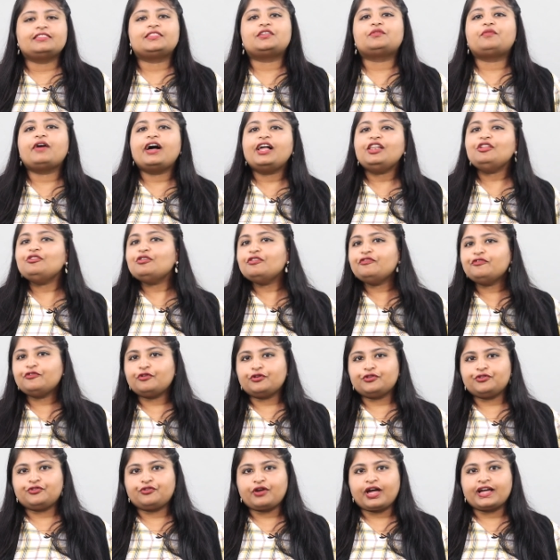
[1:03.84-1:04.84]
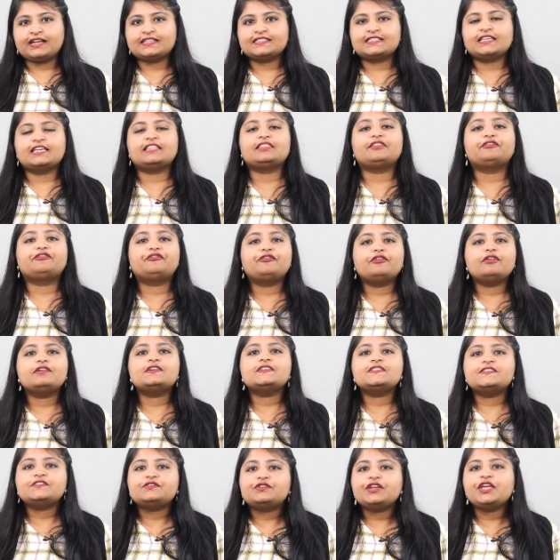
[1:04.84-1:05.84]
The value of contracts in the
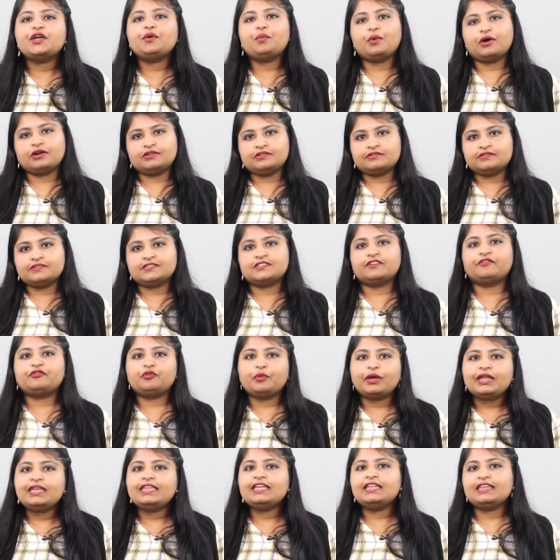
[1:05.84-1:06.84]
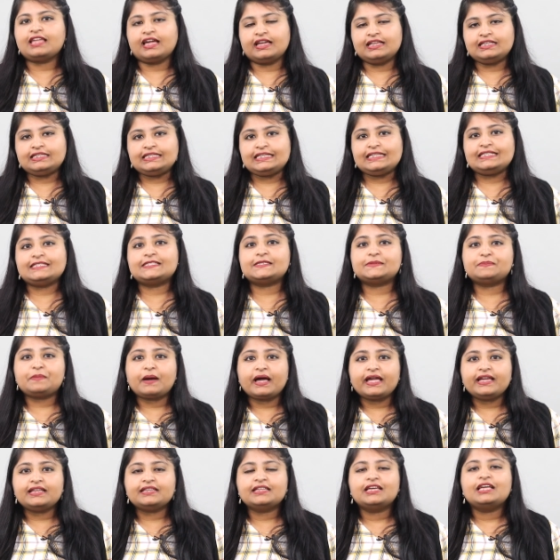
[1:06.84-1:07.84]
first three quarters of 2019
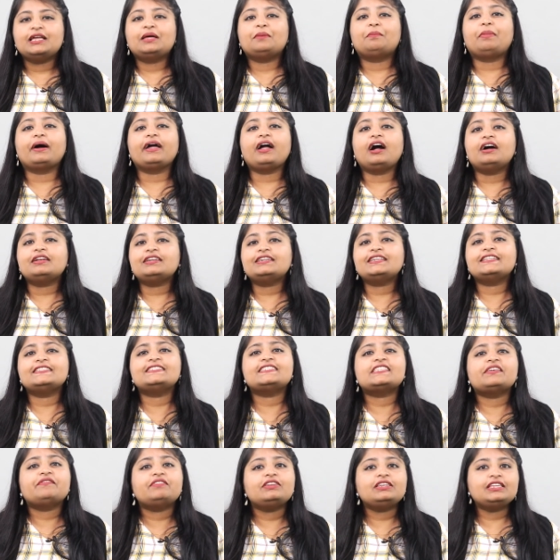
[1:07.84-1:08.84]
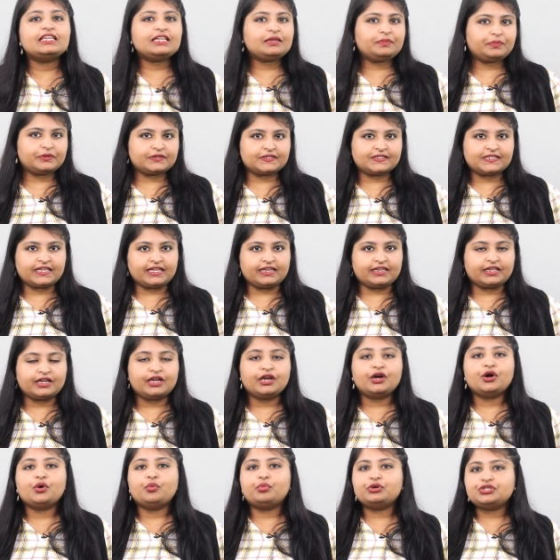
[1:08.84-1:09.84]
spiked by 117%,
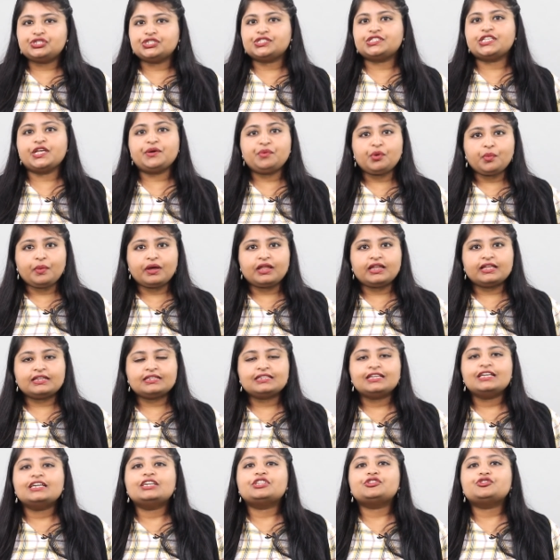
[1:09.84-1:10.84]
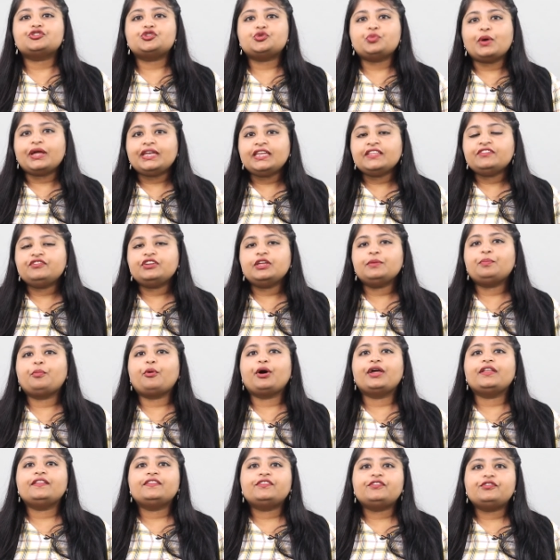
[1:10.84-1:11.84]
which is equivalent to
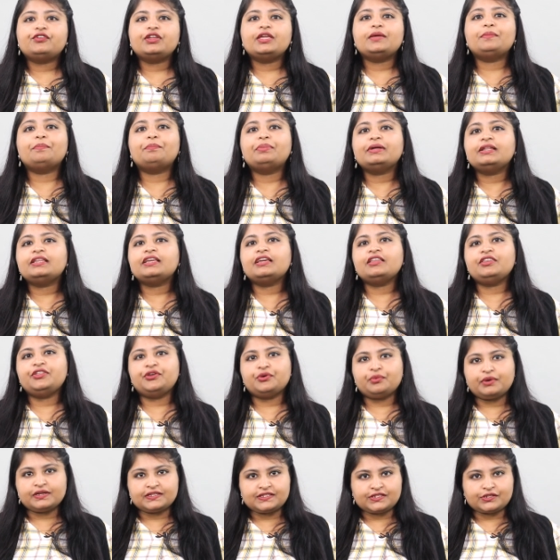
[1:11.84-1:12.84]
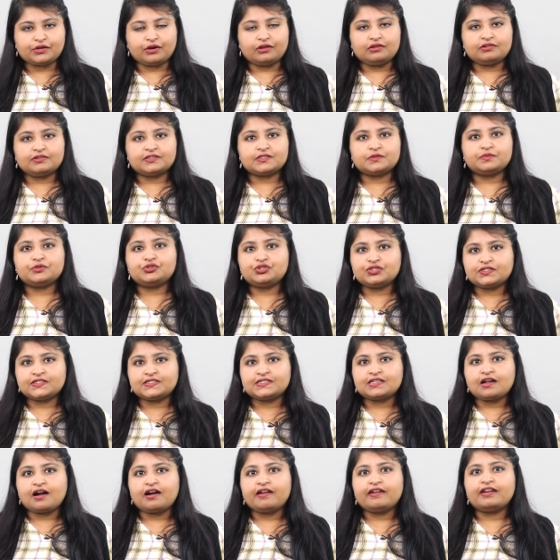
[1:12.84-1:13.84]
23.3 billion US dollars, which is
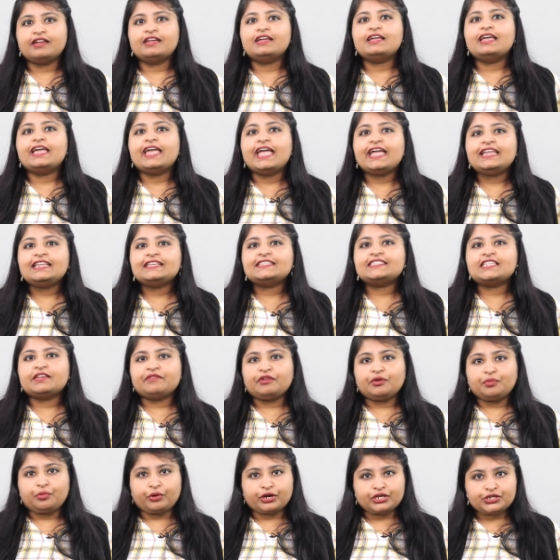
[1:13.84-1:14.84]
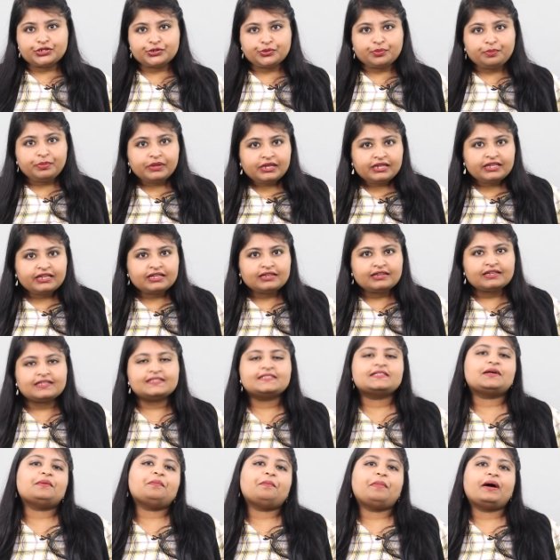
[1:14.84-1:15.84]
SAR 87.2 billion
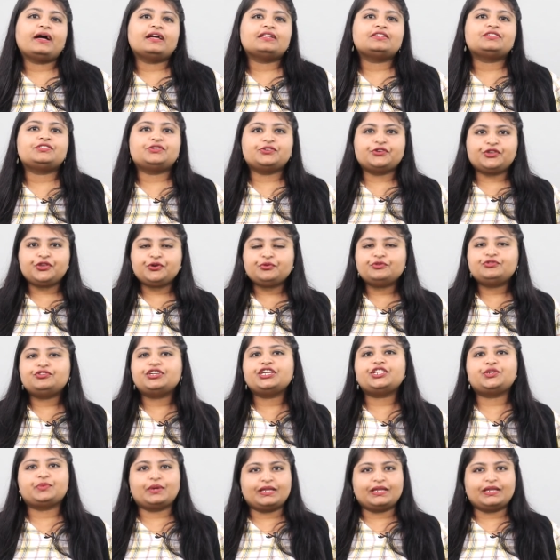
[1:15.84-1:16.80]
as compared to Q3